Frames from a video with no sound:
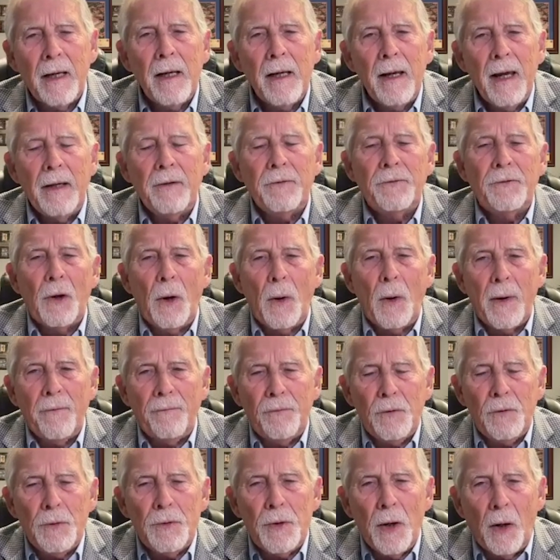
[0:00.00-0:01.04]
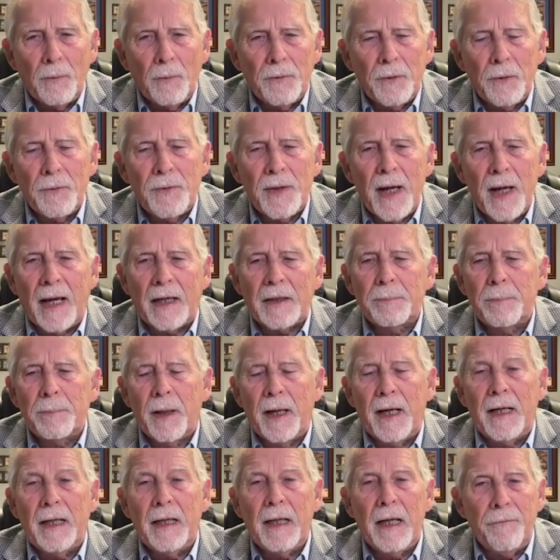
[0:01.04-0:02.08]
And so if you don't do tax planning,